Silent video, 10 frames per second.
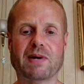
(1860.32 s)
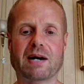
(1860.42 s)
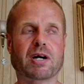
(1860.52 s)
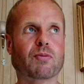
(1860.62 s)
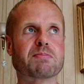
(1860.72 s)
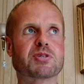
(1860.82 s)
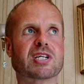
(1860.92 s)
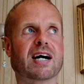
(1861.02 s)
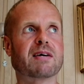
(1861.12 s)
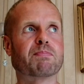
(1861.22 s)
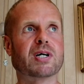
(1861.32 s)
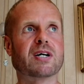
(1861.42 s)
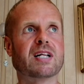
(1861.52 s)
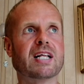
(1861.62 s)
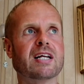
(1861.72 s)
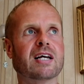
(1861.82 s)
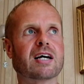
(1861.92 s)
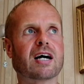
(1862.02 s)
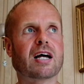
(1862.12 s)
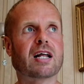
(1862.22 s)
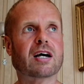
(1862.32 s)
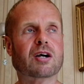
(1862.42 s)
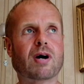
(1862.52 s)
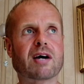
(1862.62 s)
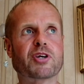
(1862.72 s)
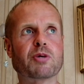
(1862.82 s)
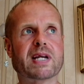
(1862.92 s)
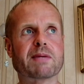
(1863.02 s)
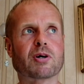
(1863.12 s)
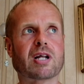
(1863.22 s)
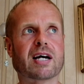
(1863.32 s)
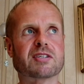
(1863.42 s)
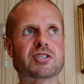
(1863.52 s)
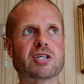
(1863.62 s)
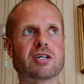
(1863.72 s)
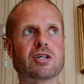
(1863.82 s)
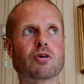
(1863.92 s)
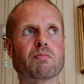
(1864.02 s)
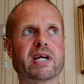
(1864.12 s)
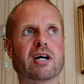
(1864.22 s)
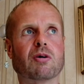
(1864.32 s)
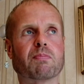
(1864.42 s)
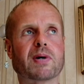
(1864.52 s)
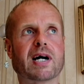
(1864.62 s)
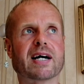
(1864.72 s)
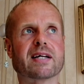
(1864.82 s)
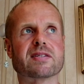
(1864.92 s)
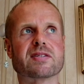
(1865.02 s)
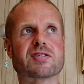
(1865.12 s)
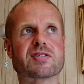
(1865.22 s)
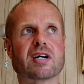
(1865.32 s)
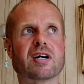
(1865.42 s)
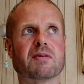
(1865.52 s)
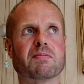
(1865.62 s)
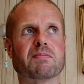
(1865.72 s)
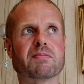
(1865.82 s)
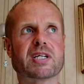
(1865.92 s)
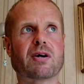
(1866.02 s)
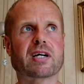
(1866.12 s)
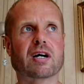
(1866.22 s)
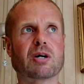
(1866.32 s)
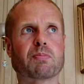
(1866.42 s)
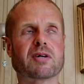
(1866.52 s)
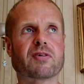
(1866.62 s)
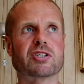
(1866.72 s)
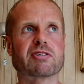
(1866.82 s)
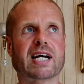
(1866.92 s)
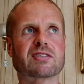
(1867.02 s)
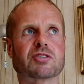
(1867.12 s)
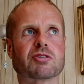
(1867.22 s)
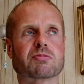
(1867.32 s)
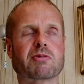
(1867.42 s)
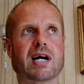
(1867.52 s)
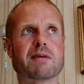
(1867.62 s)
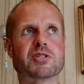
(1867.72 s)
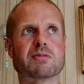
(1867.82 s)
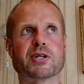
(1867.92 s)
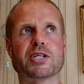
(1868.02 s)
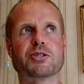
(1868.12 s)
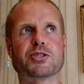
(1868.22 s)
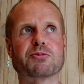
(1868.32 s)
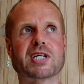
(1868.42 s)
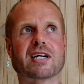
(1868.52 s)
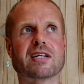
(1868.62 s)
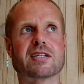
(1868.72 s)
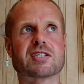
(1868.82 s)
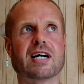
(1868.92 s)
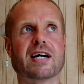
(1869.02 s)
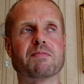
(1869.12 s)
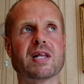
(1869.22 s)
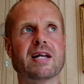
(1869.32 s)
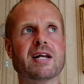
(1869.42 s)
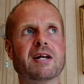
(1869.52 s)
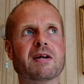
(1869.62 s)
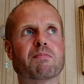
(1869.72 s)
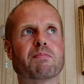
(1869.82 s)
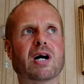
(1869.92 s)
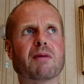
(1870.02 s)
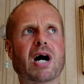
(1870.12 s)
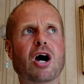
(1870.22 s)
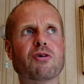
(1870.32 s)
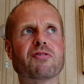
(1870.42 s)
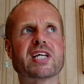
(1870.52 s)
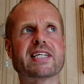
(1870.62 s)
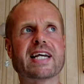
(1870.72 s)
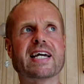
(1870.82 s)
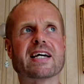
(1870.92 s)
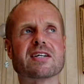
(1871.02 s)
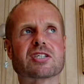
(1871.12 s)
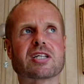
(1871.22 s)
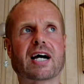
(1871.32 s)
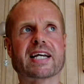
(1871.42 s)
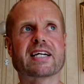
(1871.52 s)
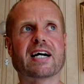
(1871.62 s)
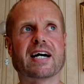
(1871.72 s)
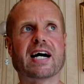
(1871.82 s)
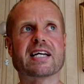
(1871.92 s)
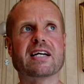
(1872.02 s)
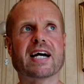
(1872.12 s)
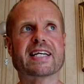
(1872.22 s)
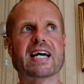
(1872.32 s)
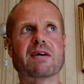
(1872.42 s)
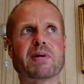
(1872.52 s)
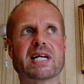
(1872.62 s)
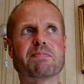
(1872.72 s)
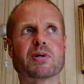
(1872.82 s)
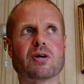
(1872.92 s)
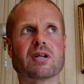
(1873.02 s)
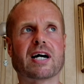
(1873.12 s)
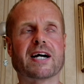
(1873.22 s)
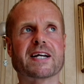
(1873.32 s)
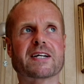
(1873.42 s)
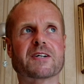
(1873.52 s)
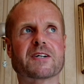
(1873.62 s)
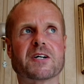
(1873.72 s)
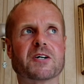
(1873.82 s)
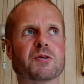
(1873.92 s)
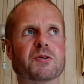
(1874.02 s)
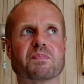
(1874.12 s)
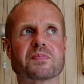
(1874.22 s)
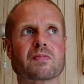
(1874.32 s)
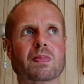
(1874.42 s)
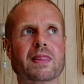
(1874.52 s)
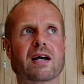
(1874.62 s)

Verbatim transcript: about my website, but quite a few people like look me up, and um, you know I got a couple of hundred extra subscribers to my YouTube channel at the time. But but over the years, like I I, I get people like um,